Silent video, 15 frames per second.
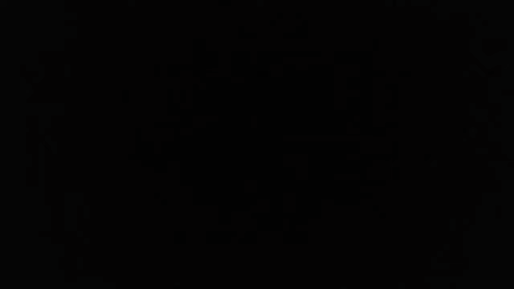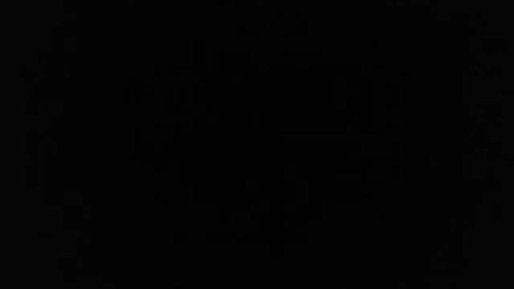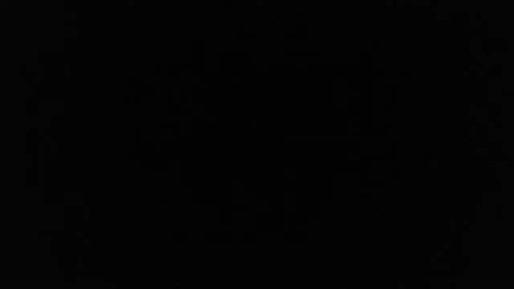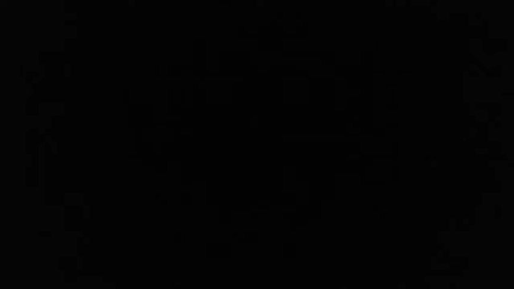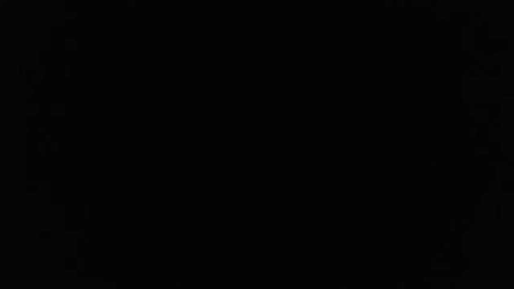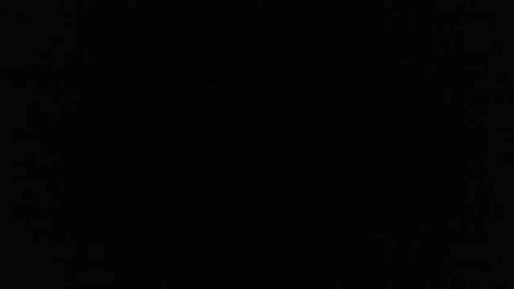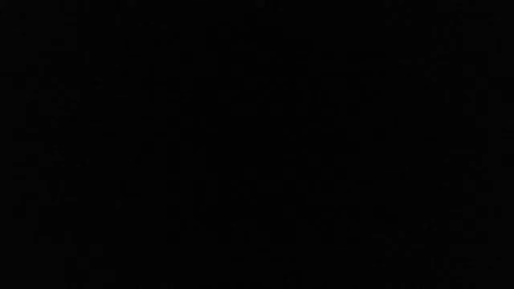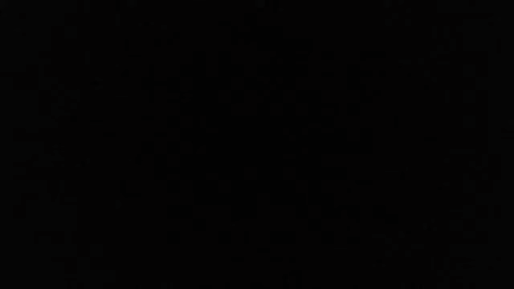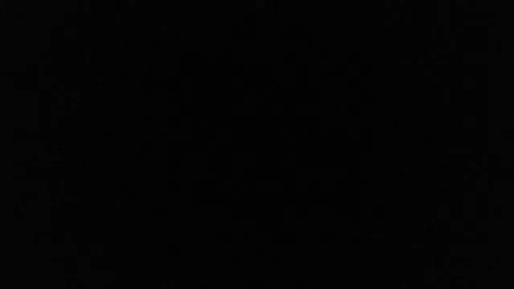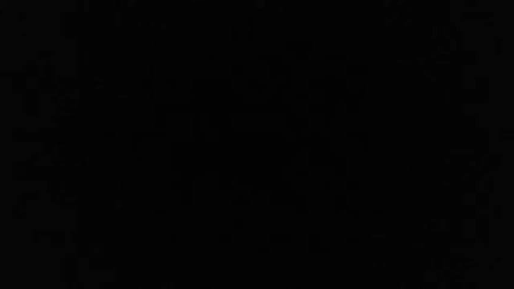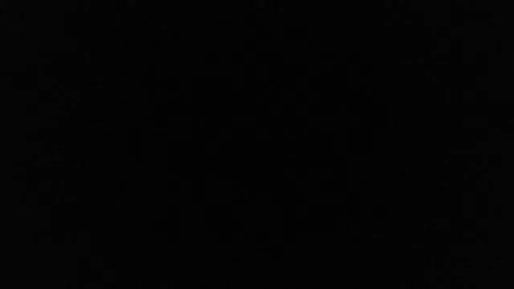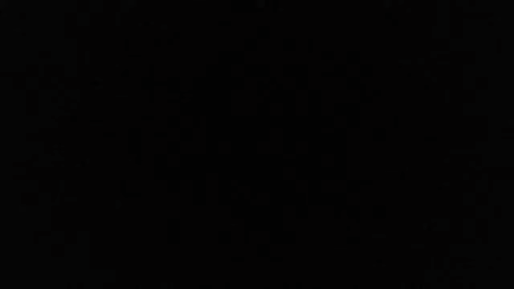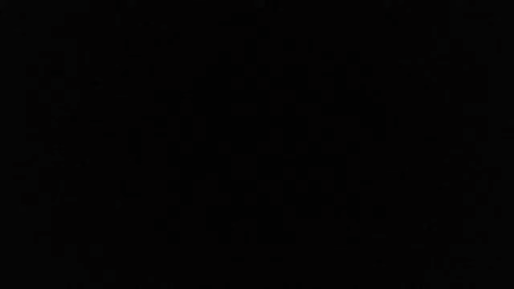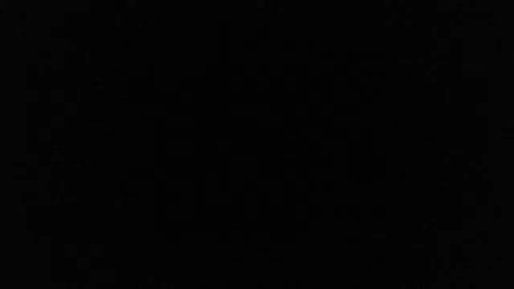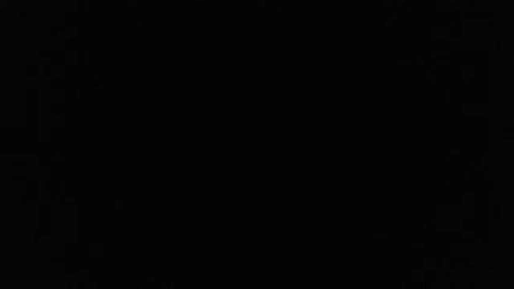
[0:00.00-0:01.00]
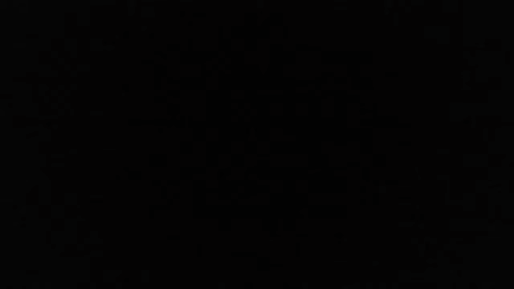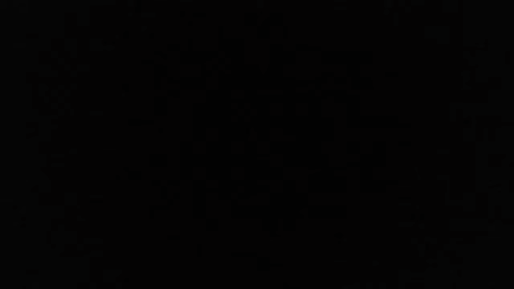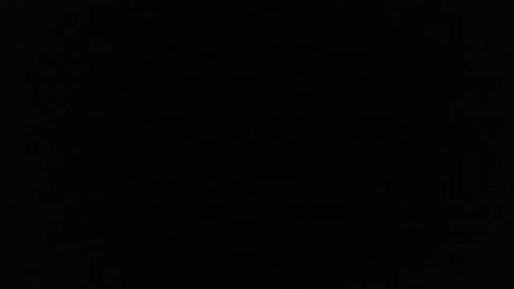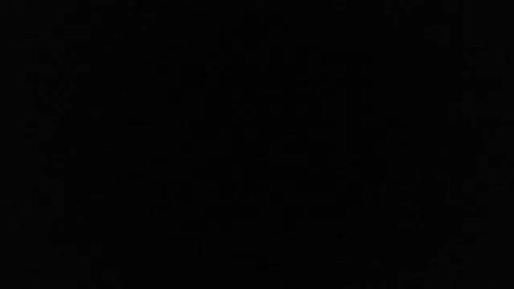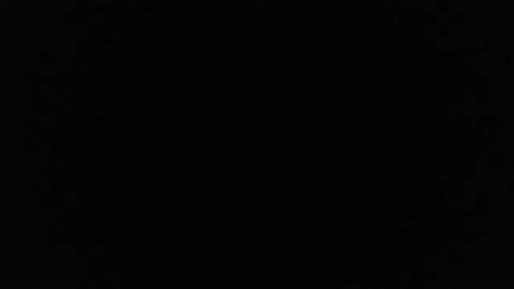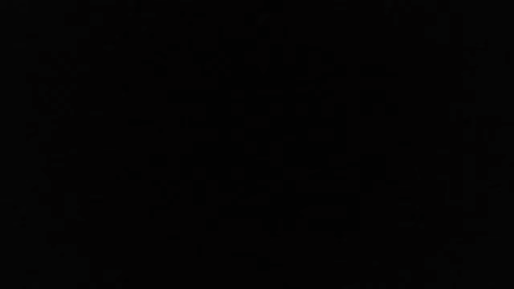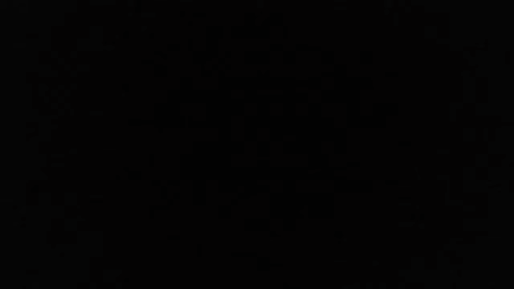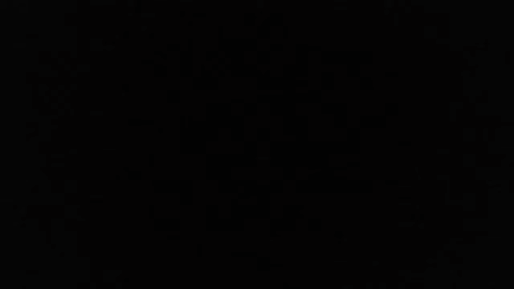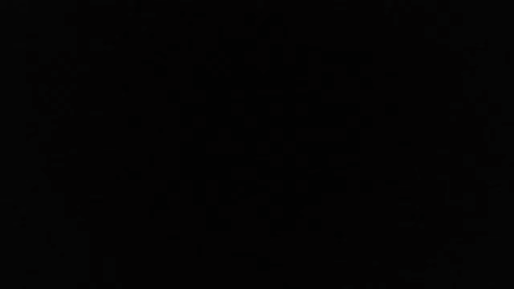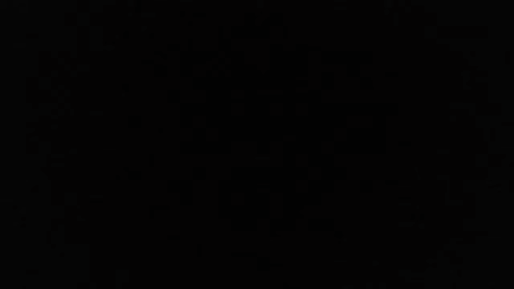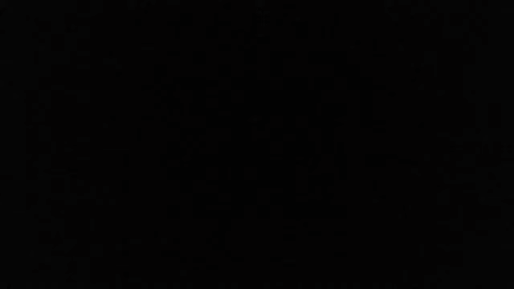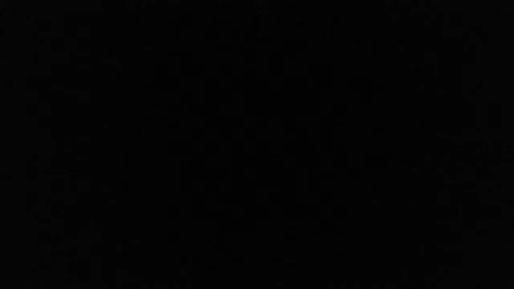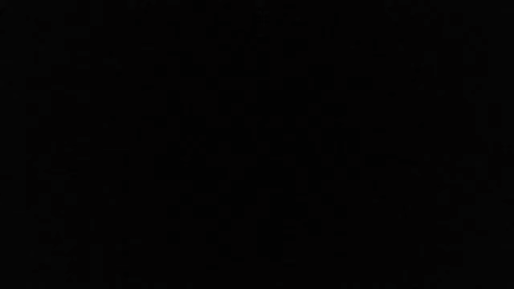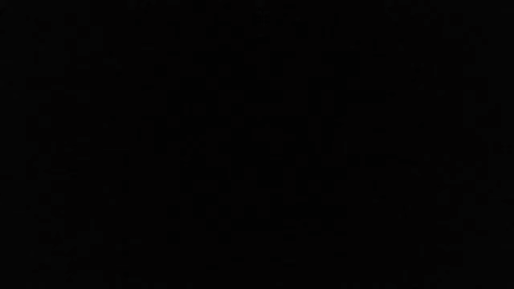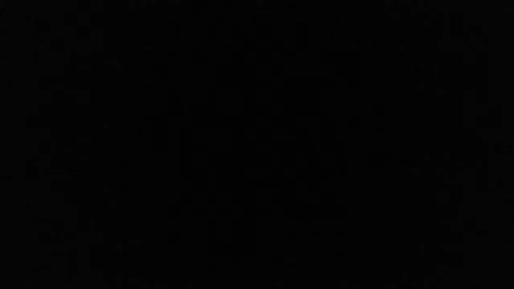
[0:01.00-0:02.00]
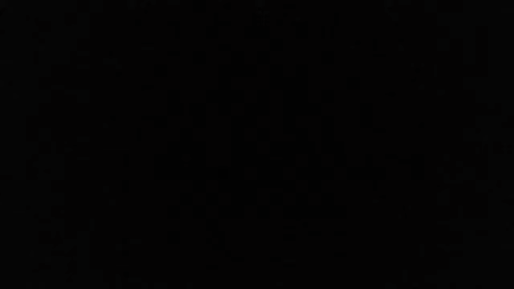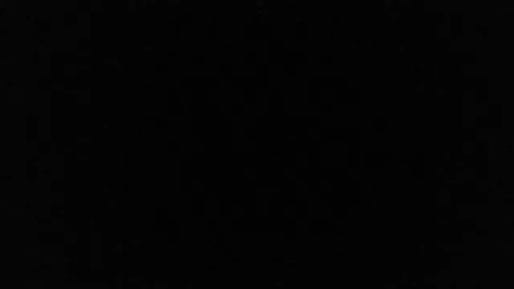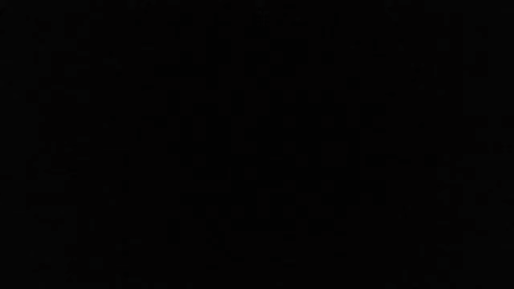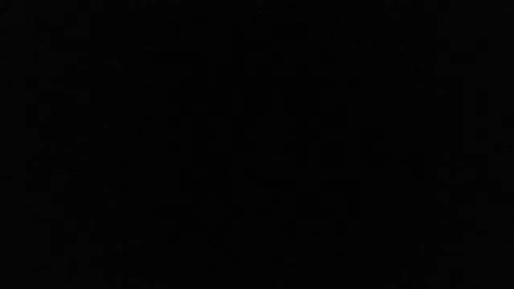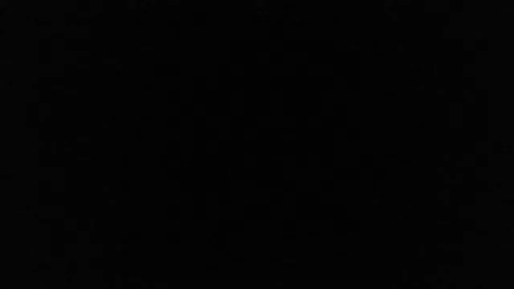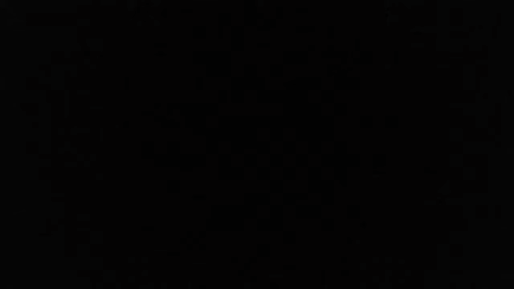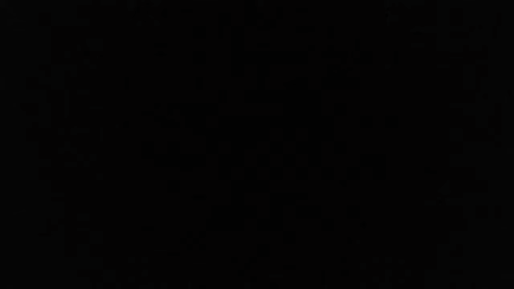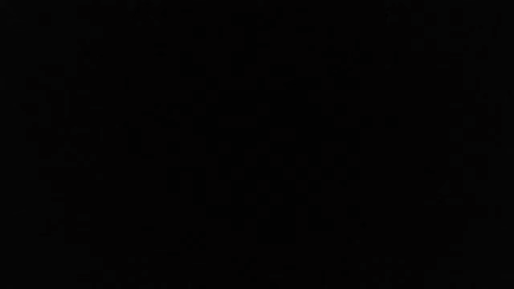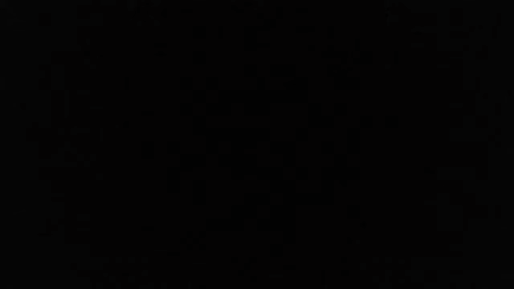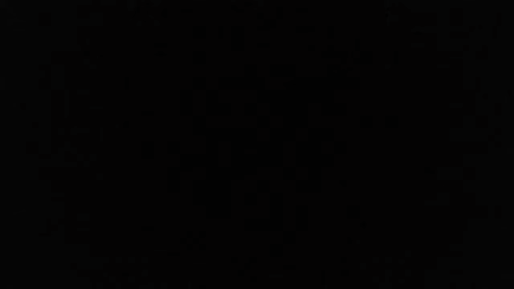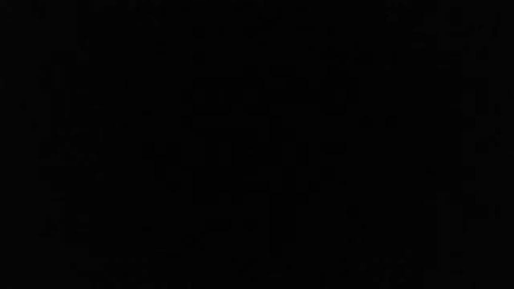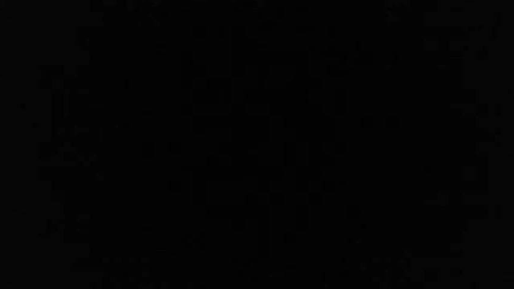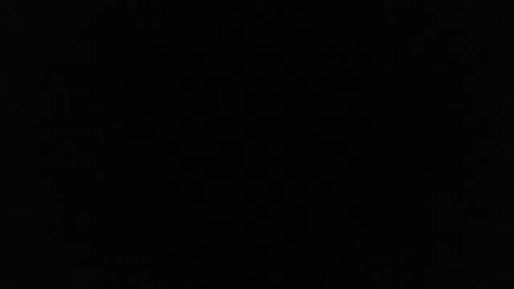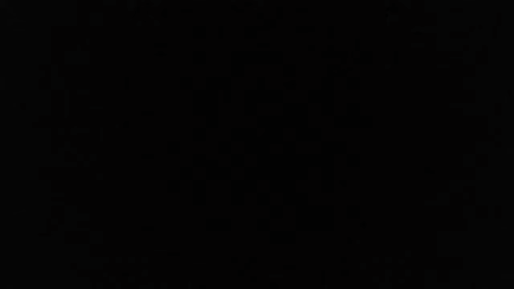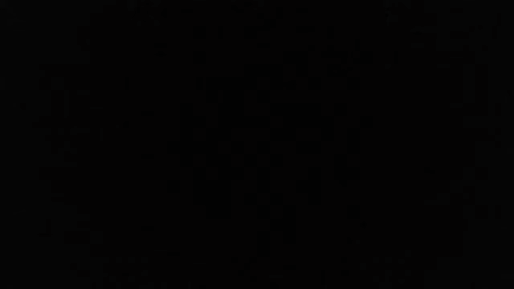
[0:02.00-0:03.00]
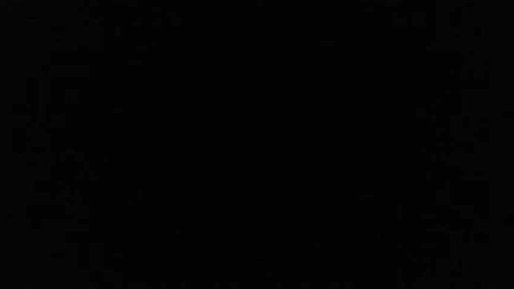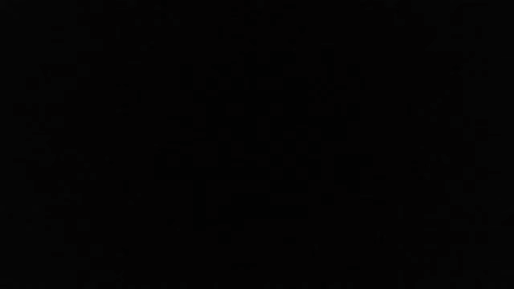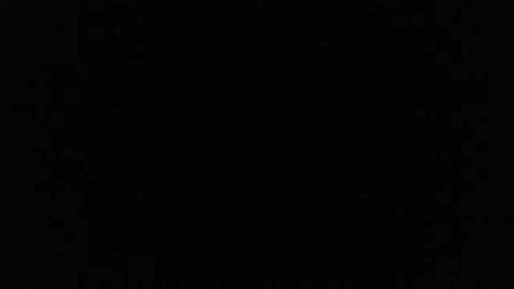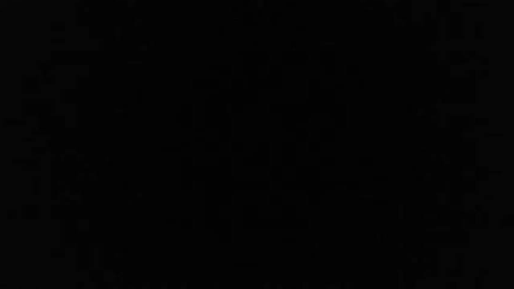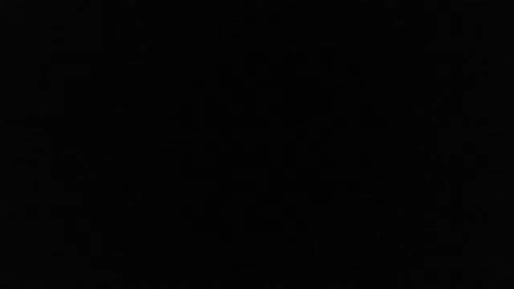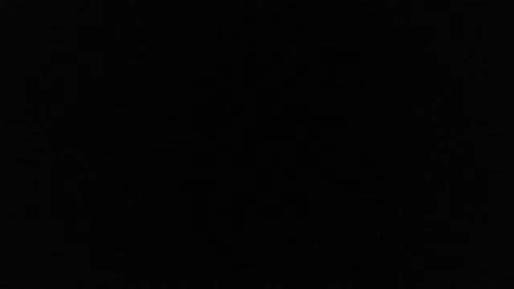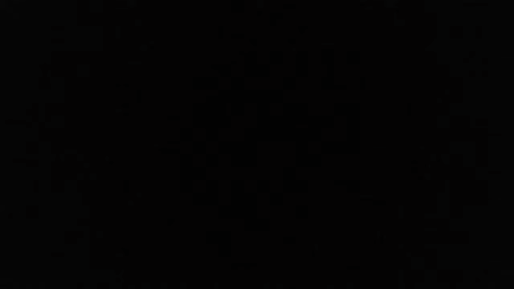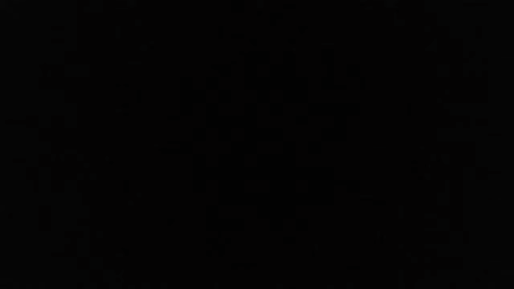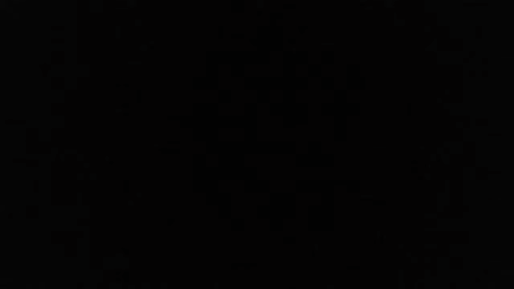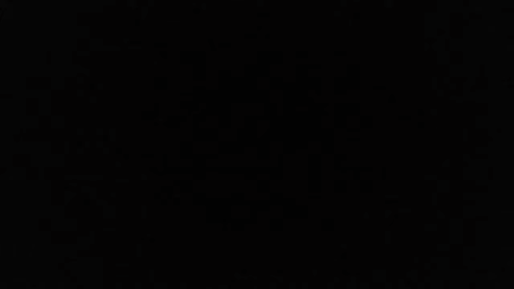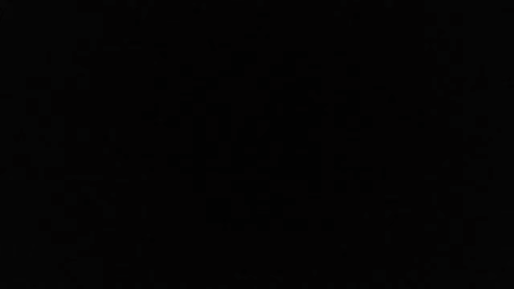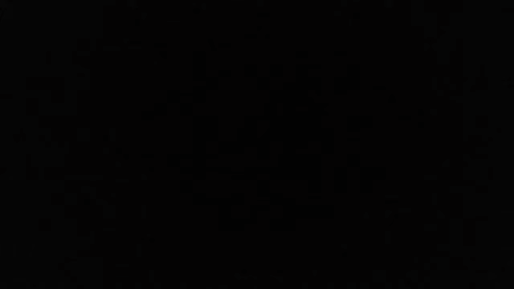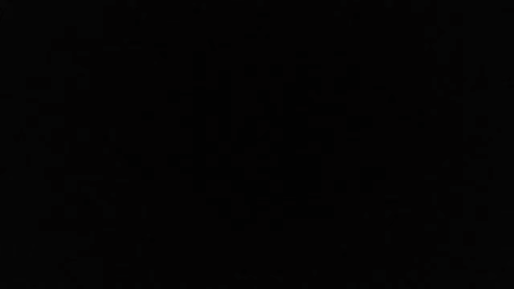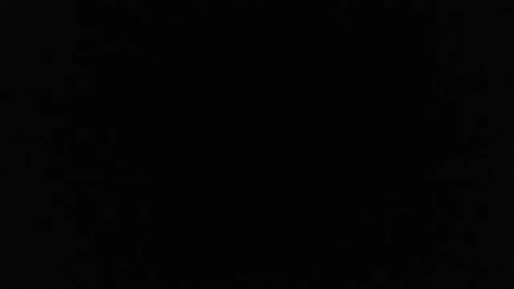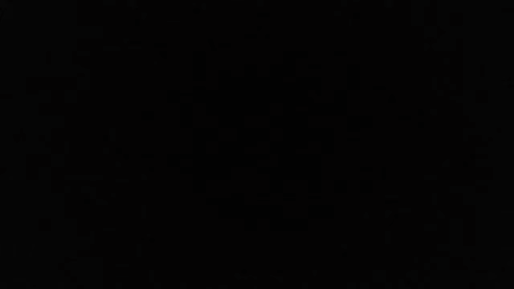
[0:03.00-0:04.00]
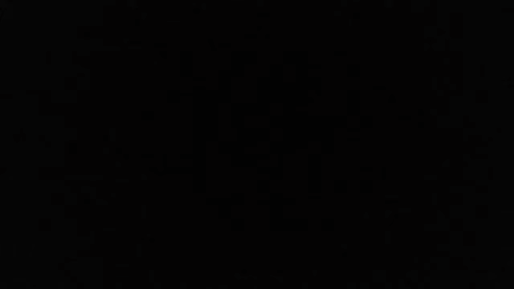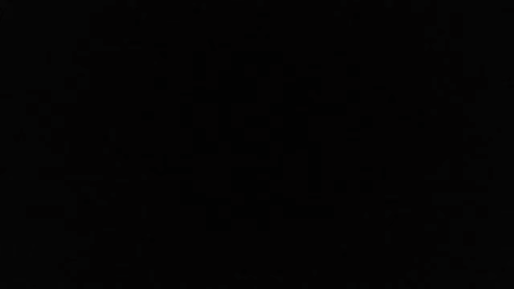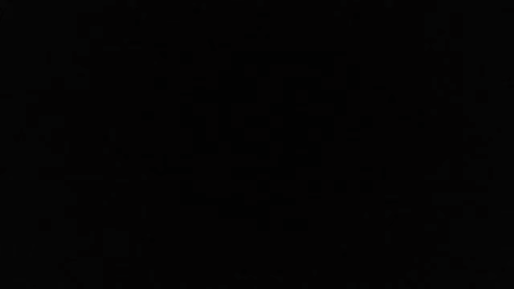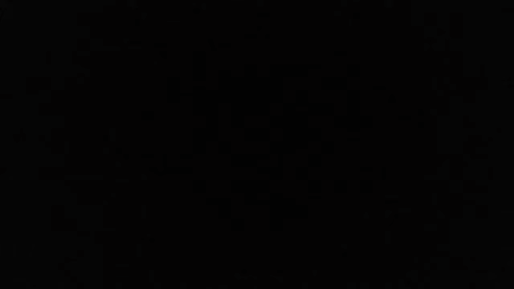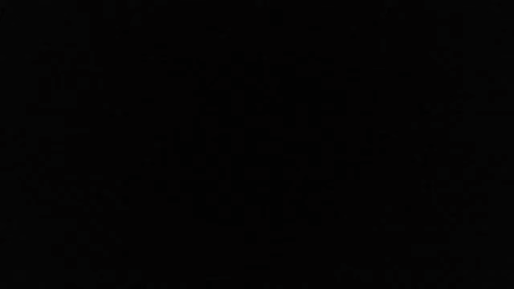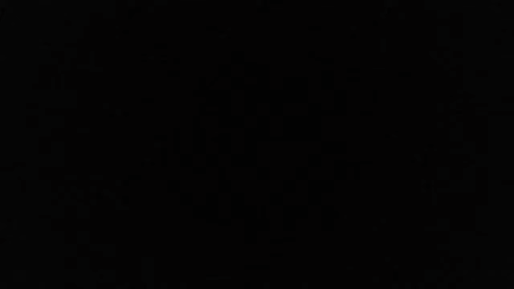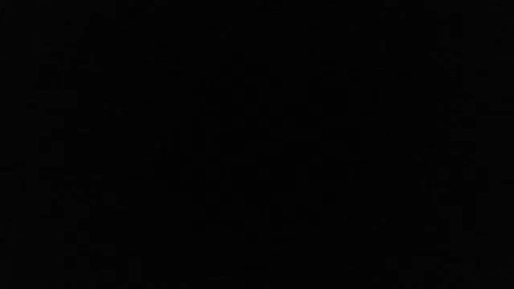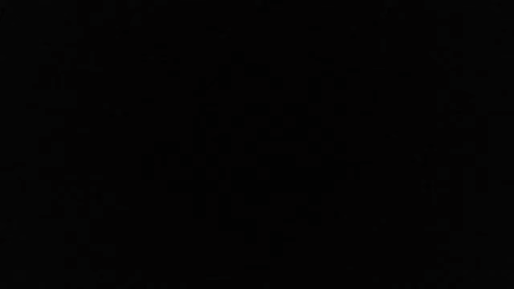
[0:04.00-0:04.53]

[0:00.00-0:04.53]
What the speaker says: No face is visible, so there are no lips to read.